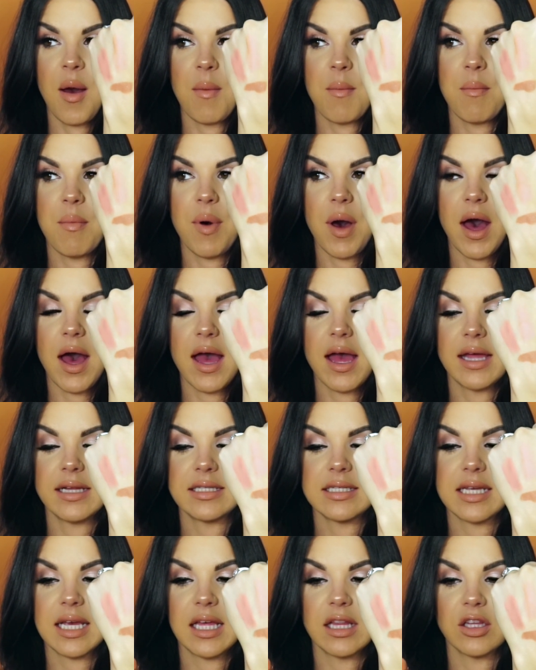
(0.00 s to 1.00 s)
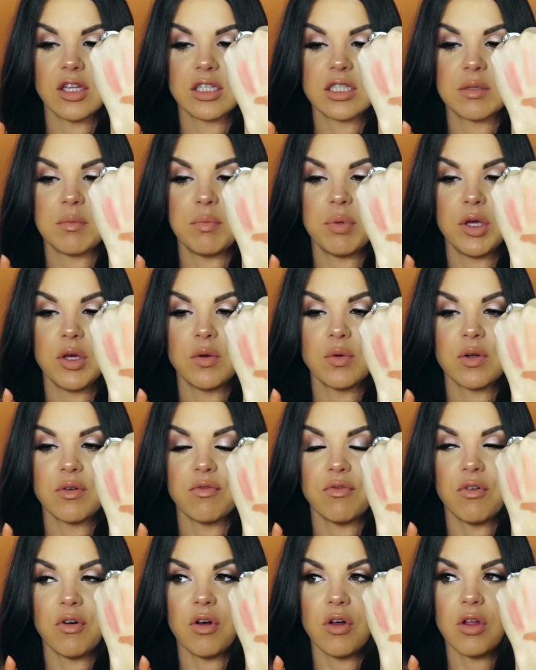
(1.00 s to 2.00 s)
but it looks
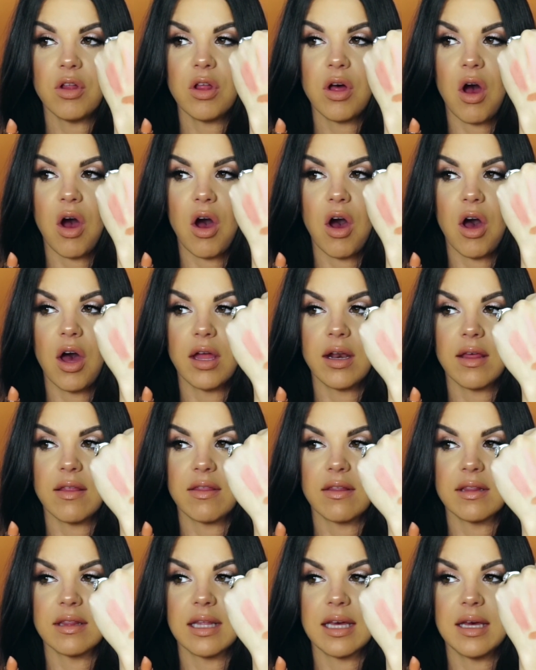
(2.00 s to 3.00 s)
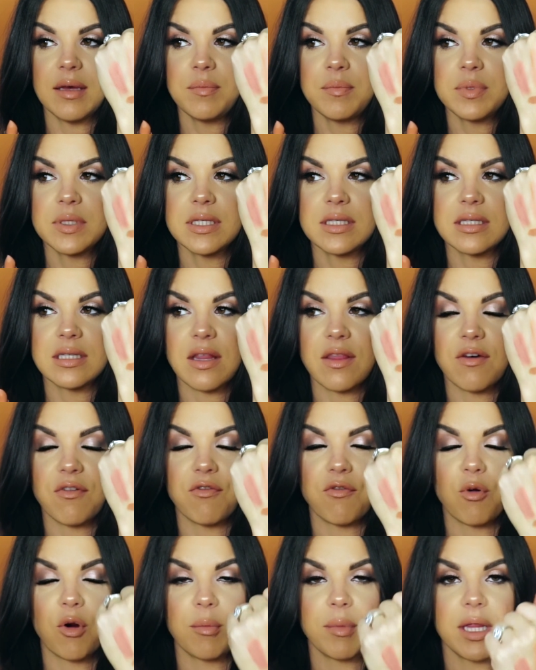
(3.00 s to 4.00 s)
beautiful on the lips. The
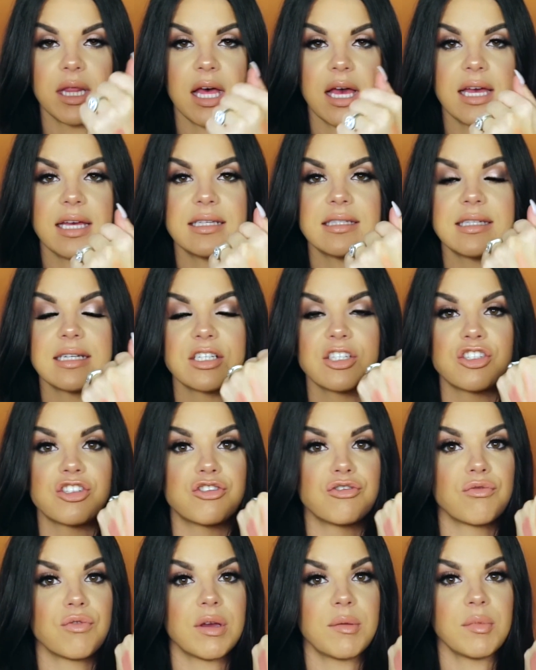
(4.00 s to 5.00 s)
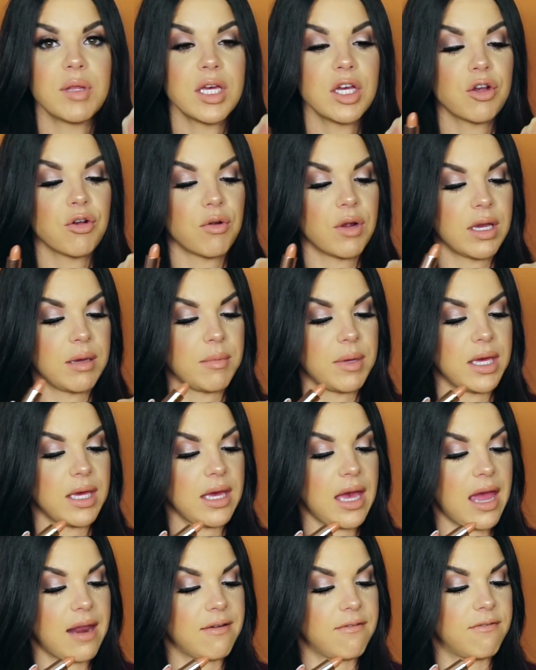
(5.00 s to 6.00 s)
formula is extremely
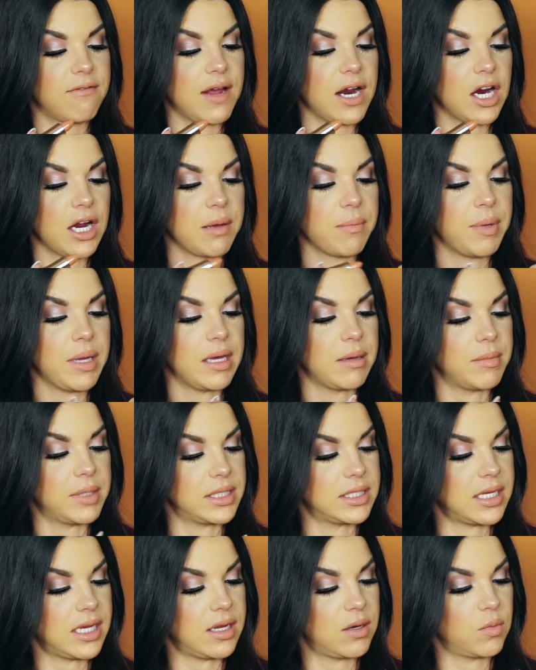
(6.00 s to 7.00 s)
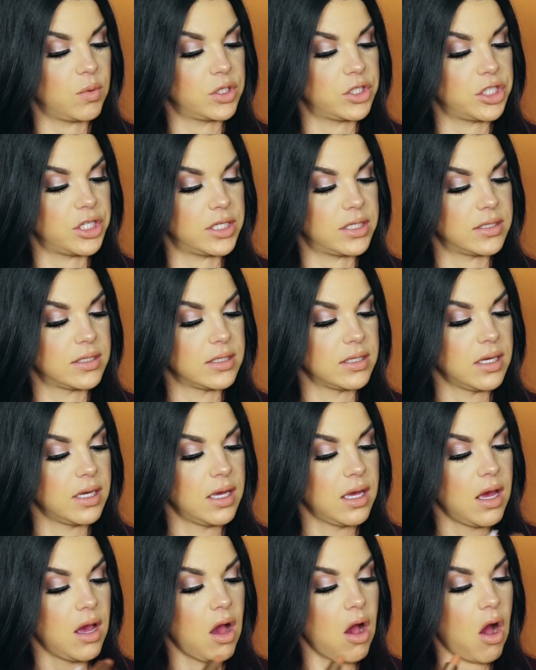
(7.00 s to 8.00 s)
creamy and very pigmented, which is
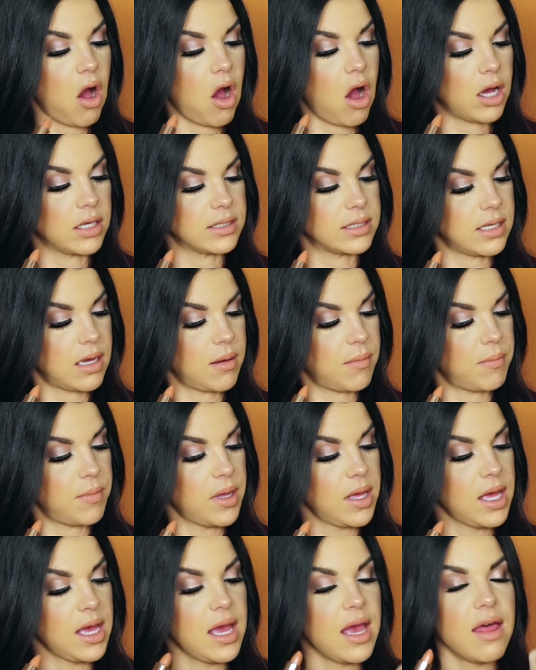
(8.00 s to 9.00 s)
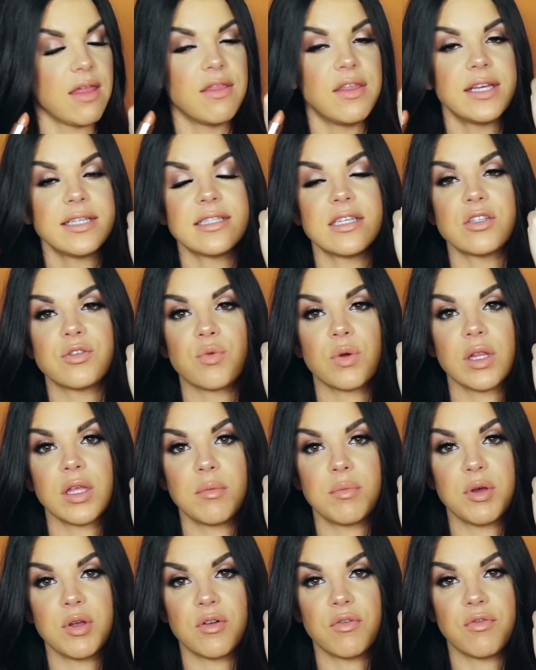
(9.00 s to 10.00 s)
awesome. This is
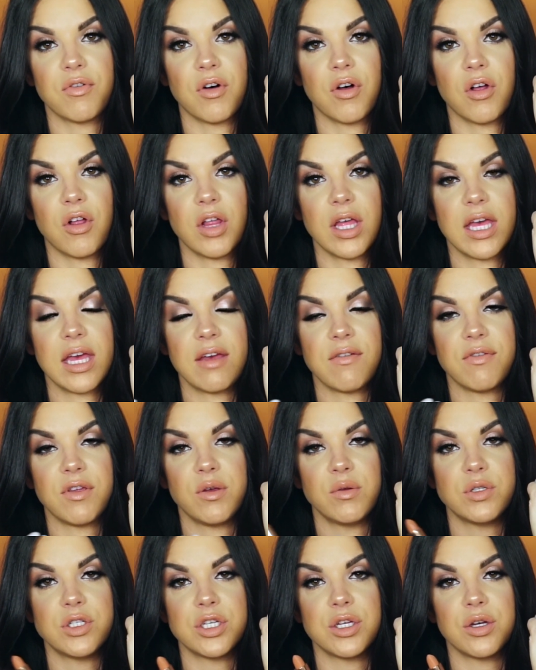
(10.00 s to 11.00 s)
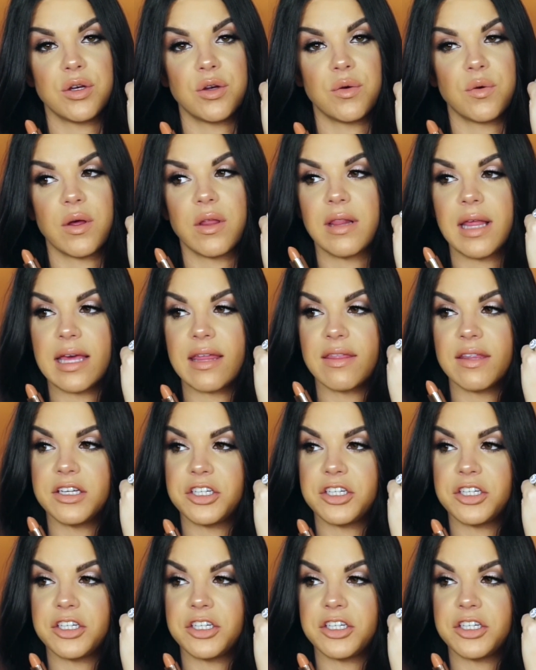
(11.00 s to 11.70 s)
really beautiful if you do like